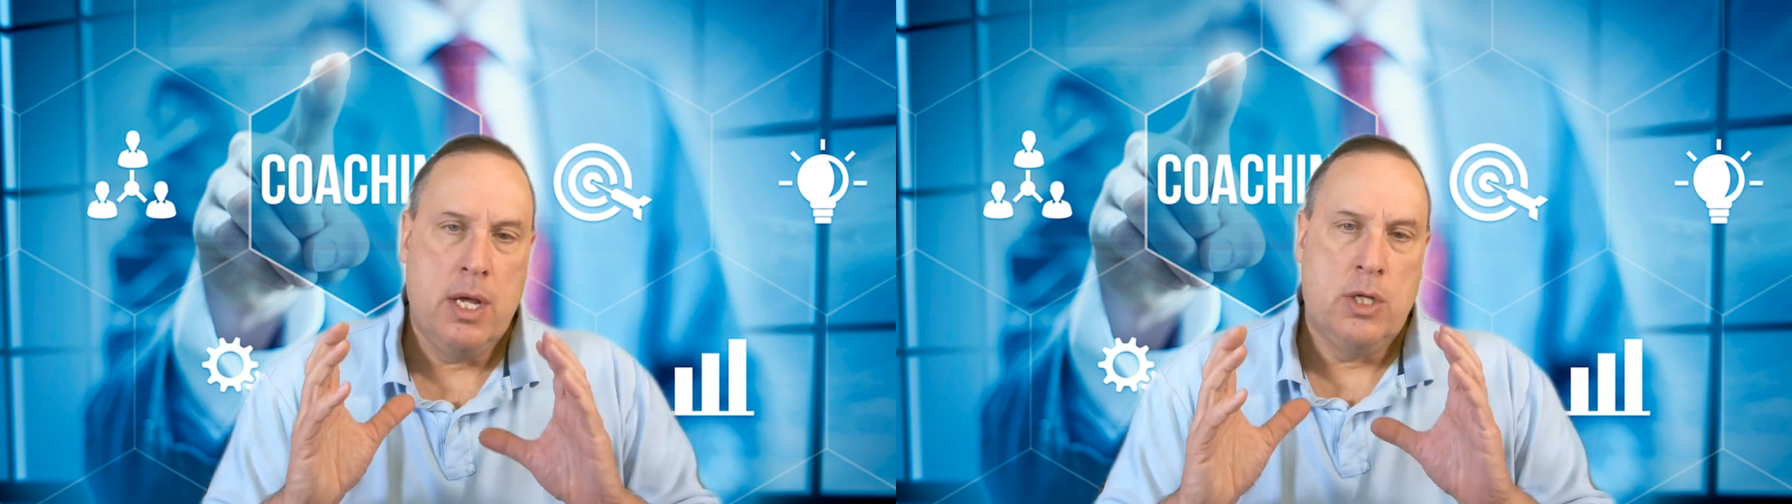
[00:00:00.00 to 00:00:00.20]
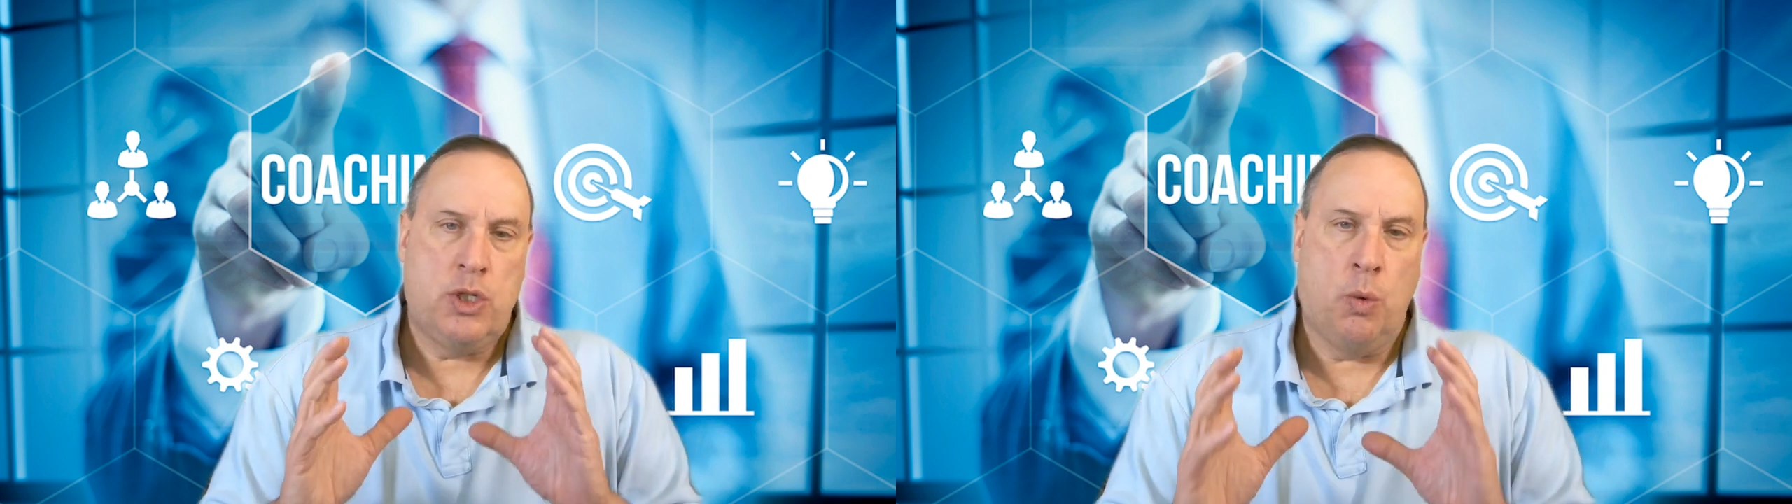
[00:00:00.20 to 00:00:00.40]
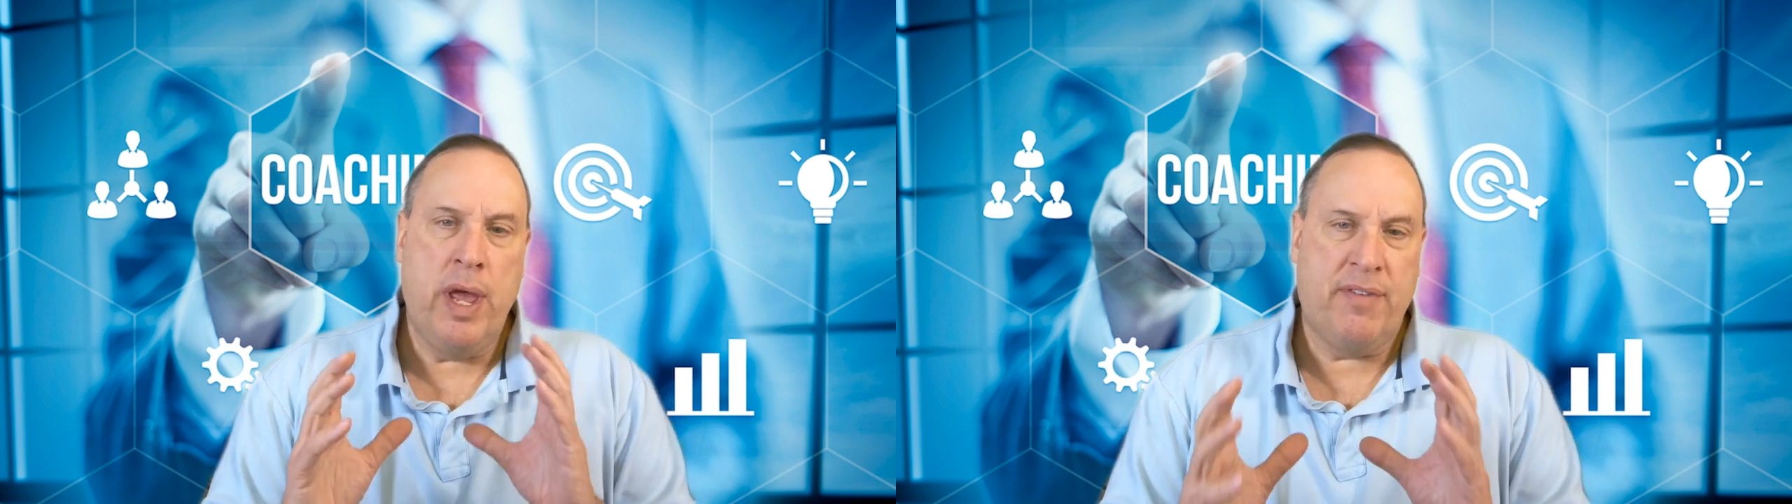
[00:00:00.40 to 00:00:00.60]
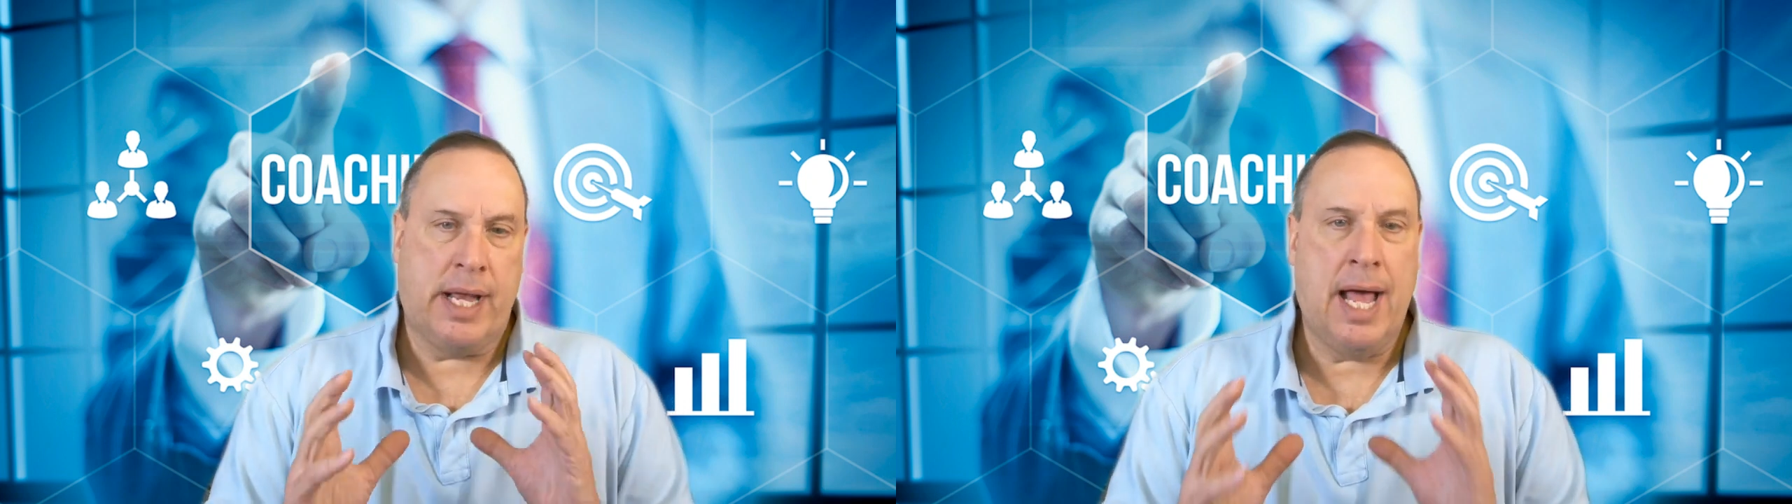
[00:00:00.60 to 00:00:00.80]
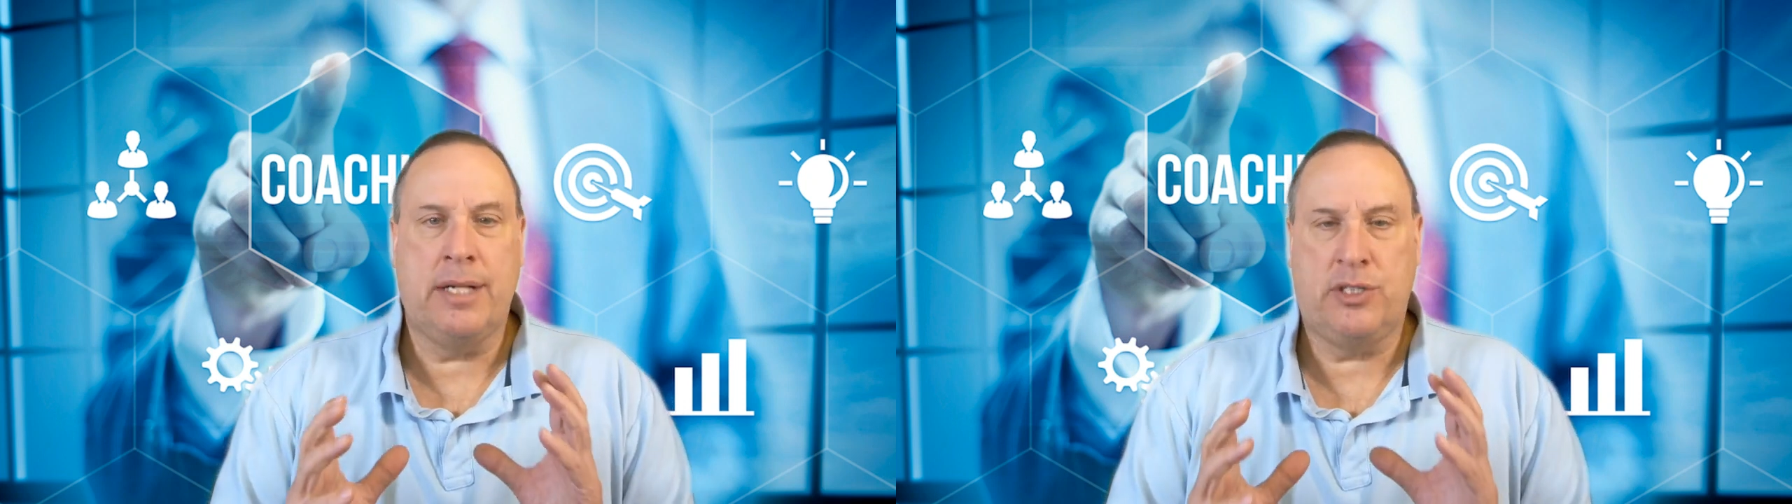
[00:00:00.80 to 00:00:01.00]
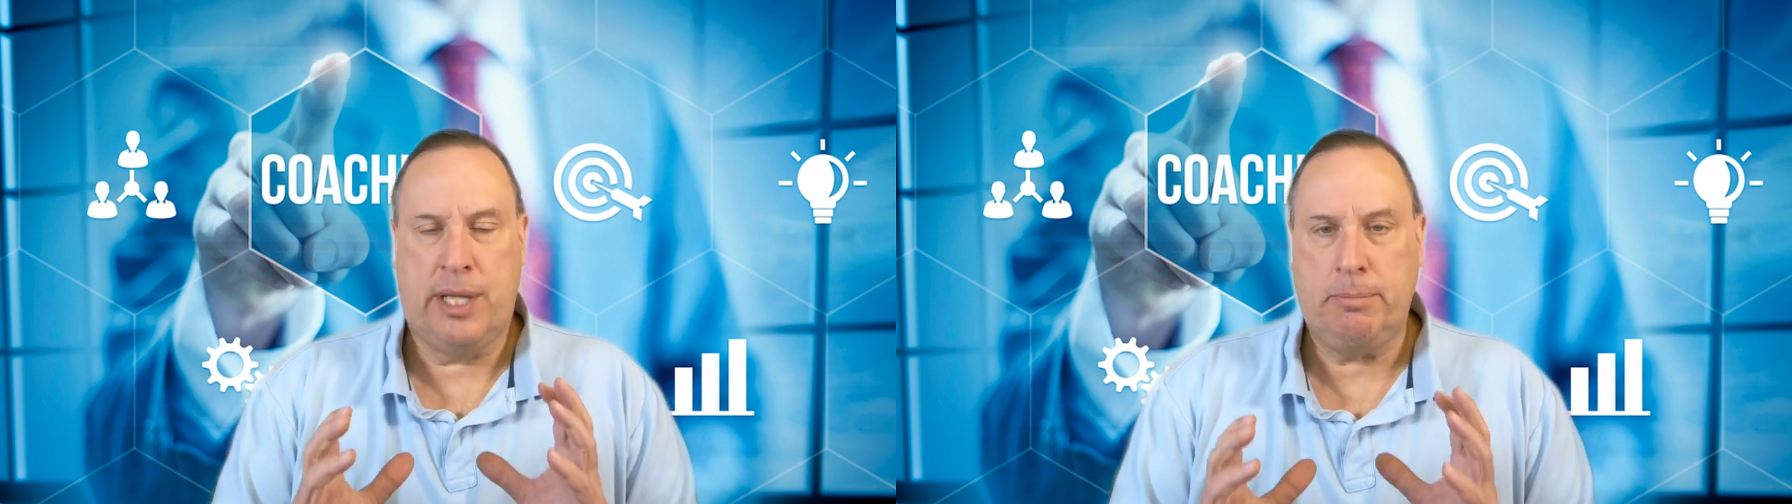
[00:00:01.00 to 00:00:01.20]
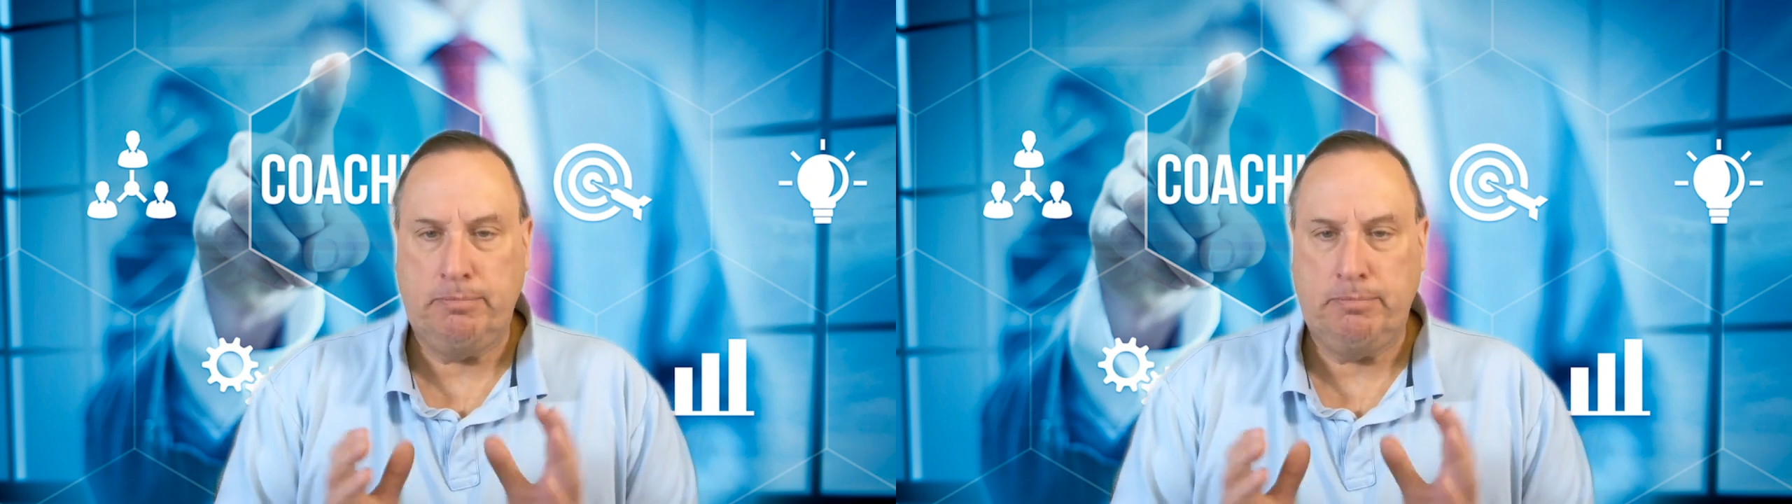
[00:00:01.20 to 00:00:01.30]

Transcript: So we have a concept.